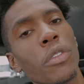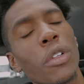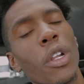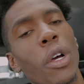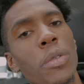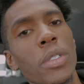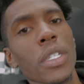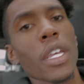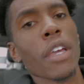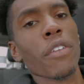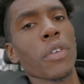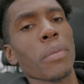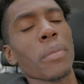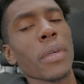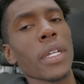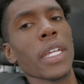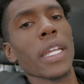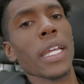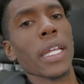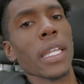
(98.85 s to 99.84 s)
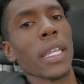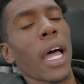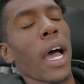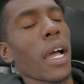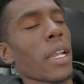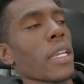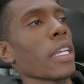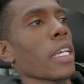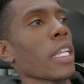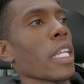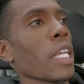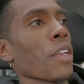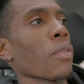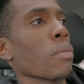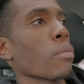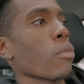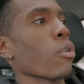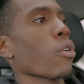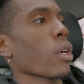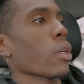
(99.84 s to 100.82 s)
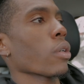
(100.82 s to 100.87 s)
you know what I'm saying, for me to get locked in even
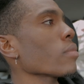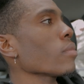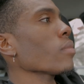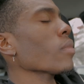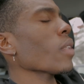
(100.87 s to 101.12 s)
more.